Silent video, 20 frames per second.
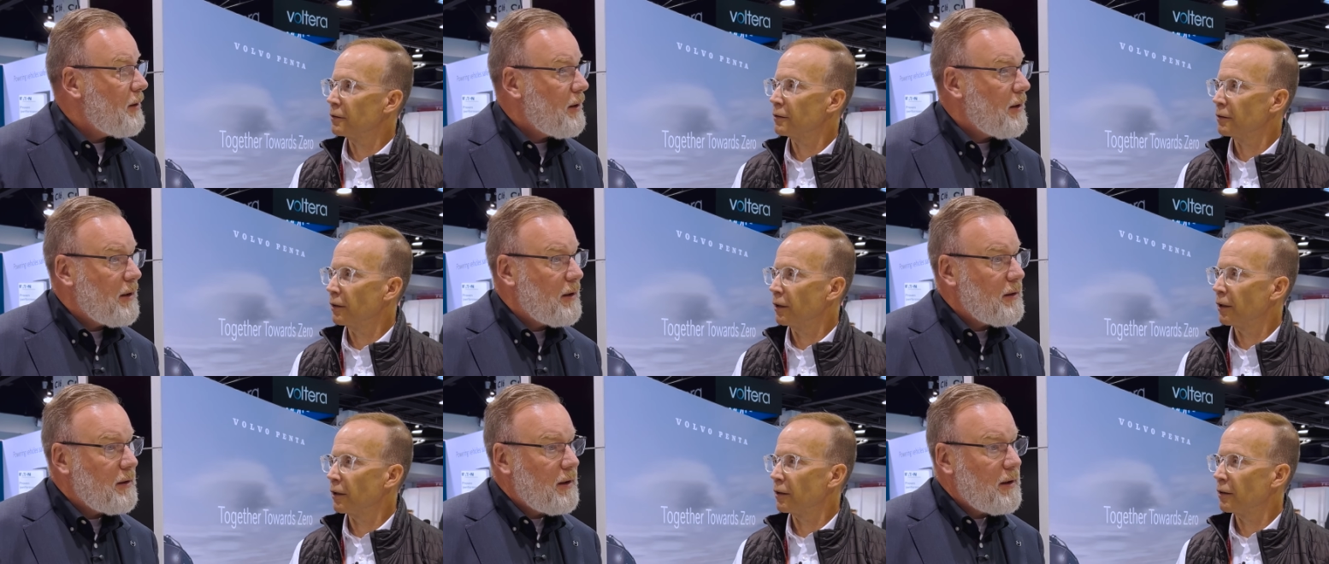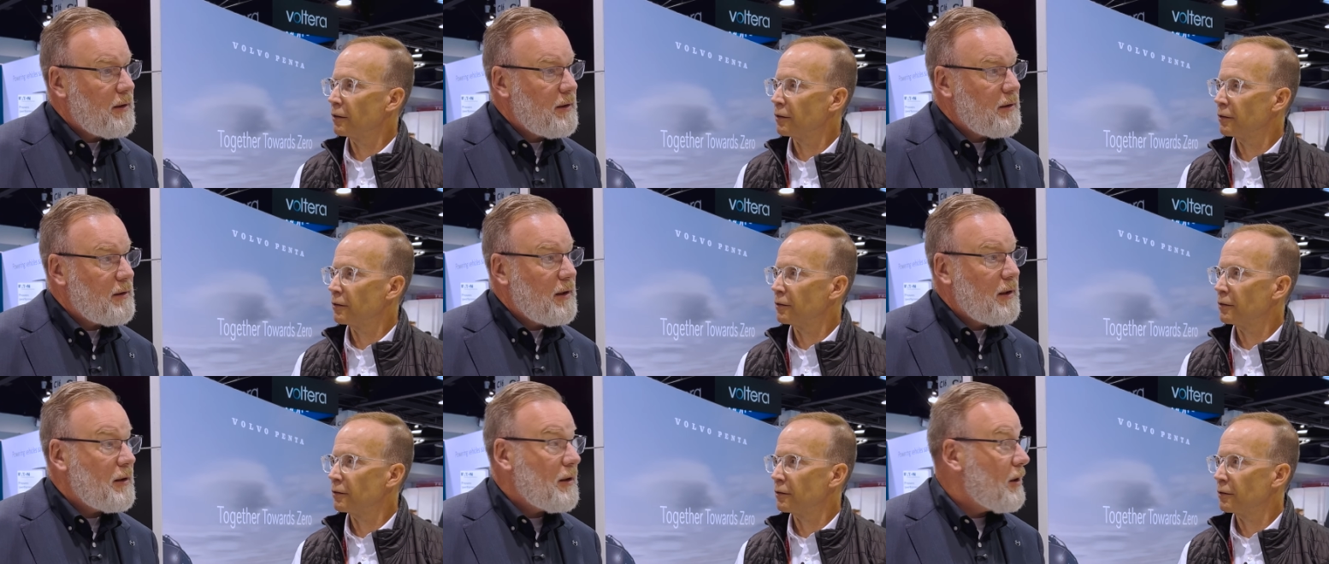
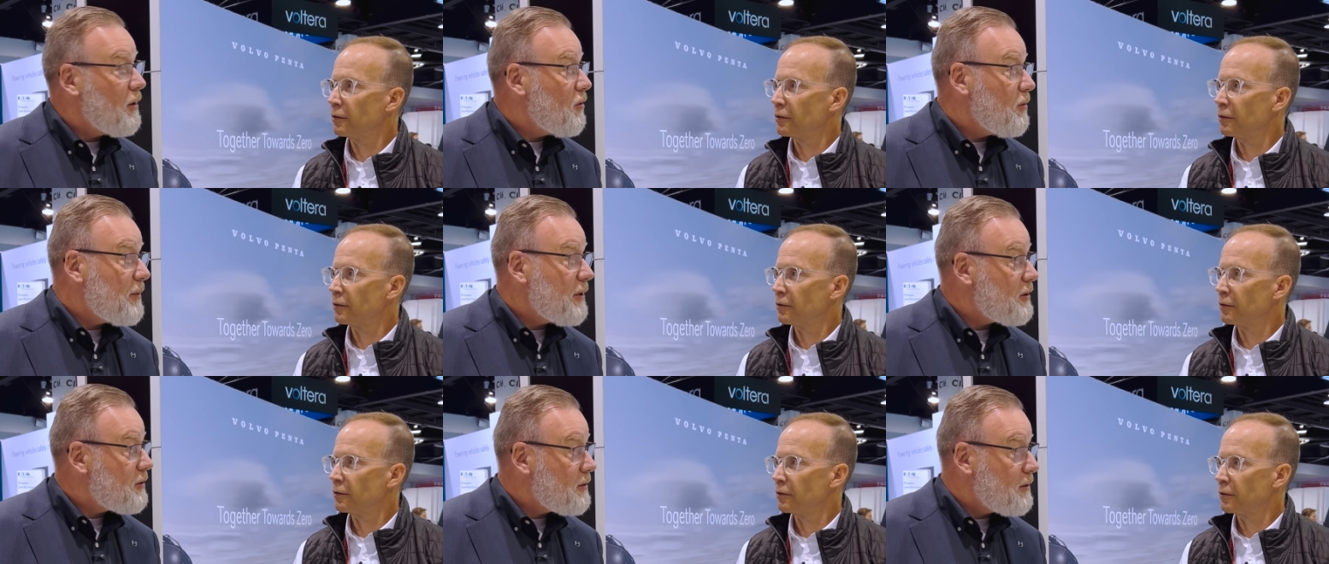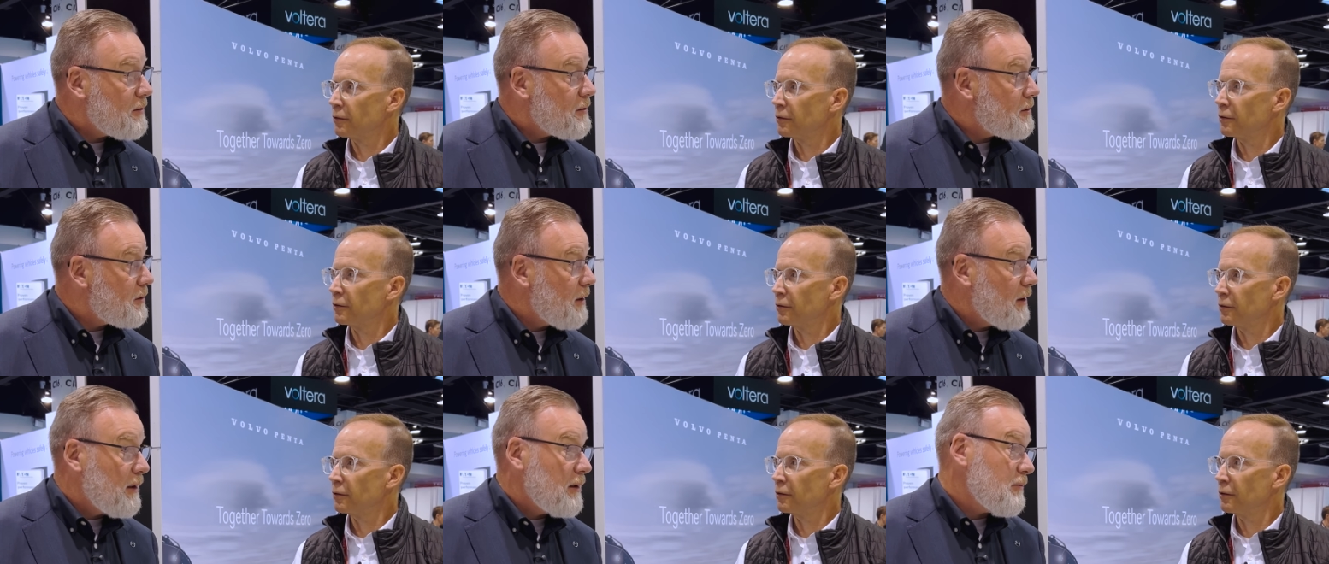Speaker 1: and low
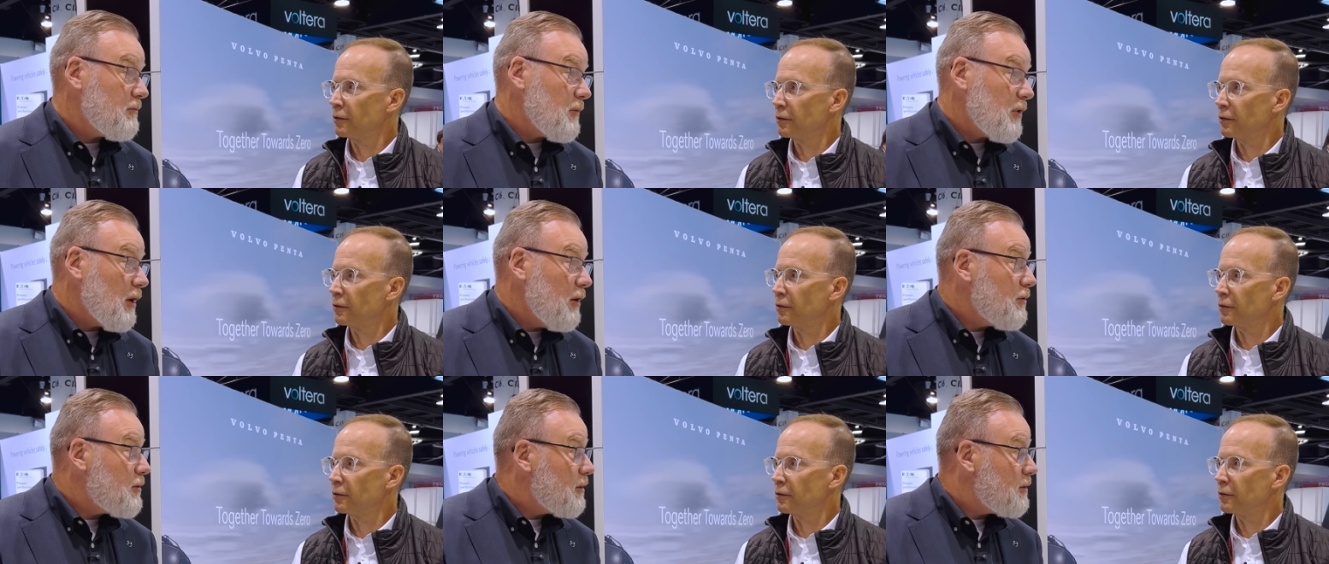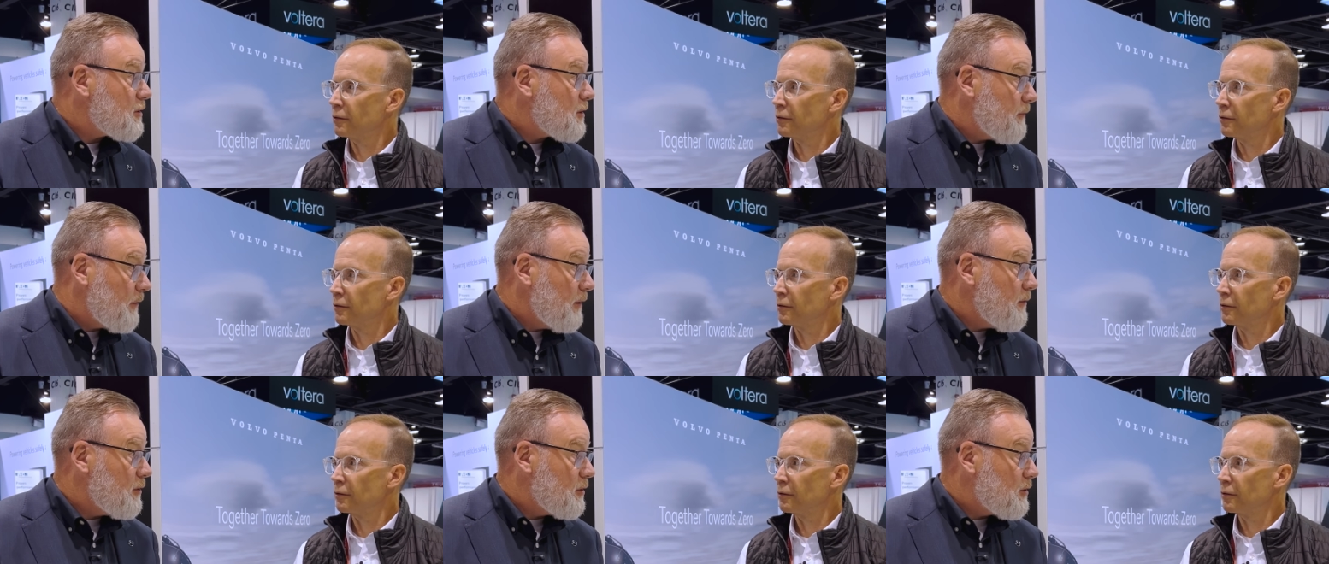emissions and low
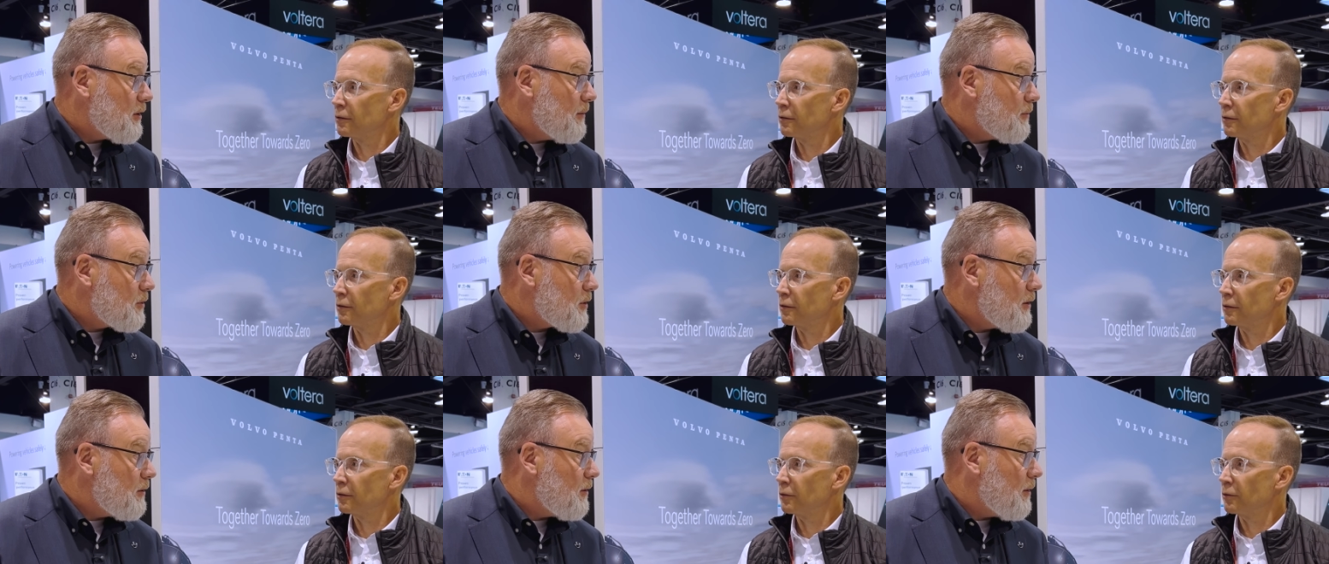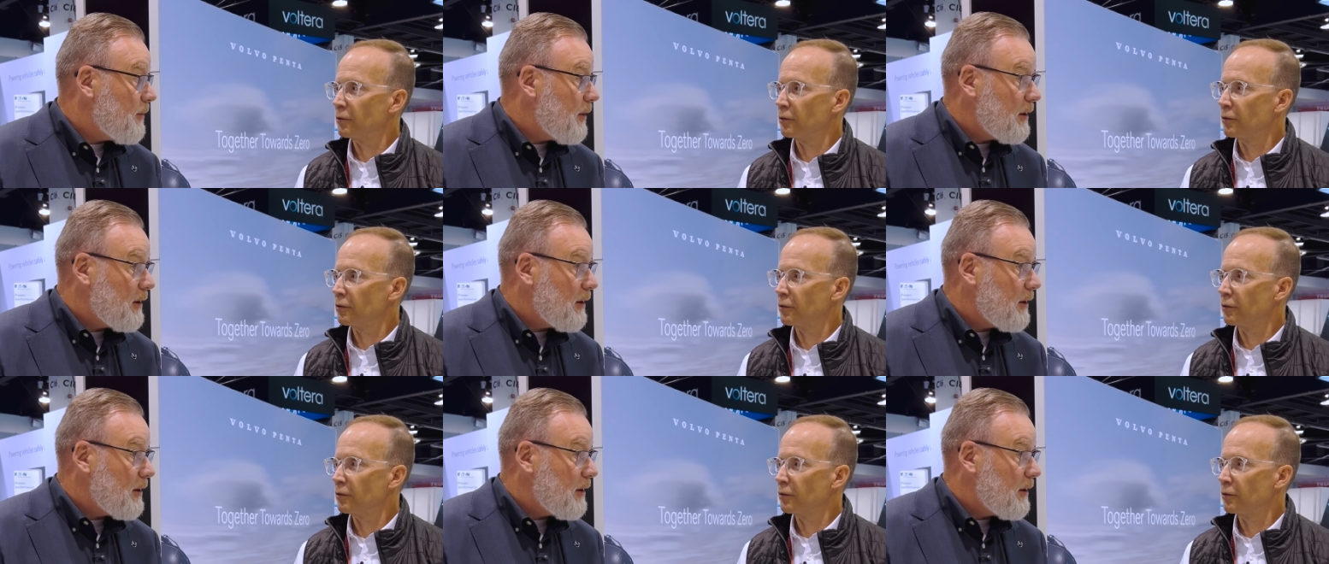cost of ownership too.